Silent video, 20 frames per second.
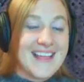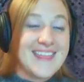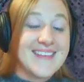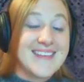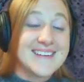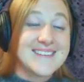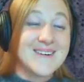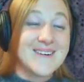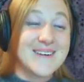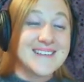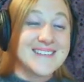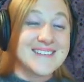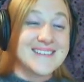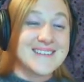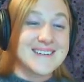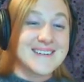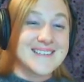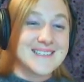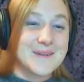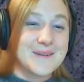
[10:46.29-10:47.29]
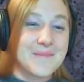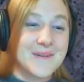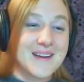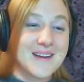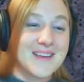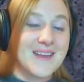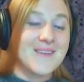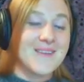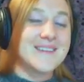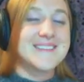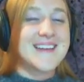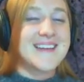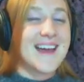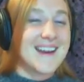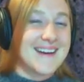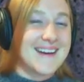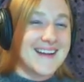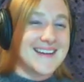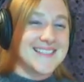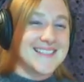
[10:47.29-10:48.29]
the noises are super cute. It's got
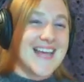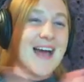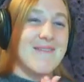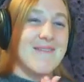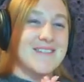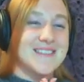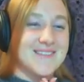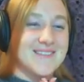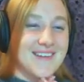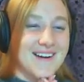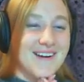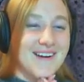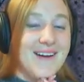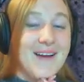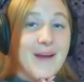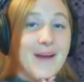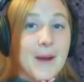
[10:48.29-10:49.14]
a nice atmosphere.